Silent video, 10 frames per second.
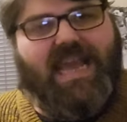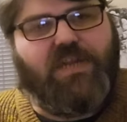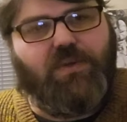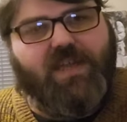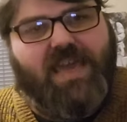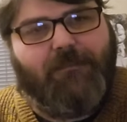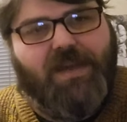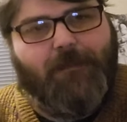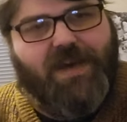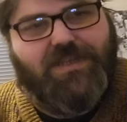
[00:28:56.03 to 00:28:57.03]
how do I get
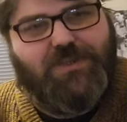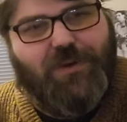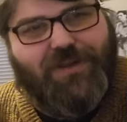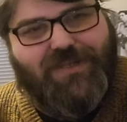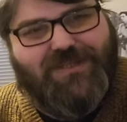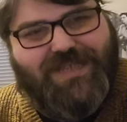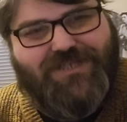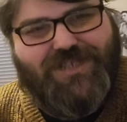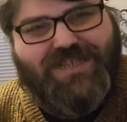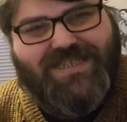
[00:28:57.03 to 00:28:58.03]
my button to work on
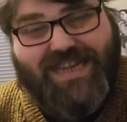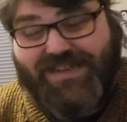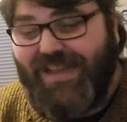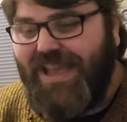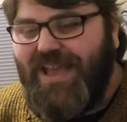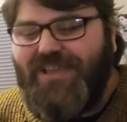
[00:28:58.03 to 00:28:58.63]
Sunshine Town?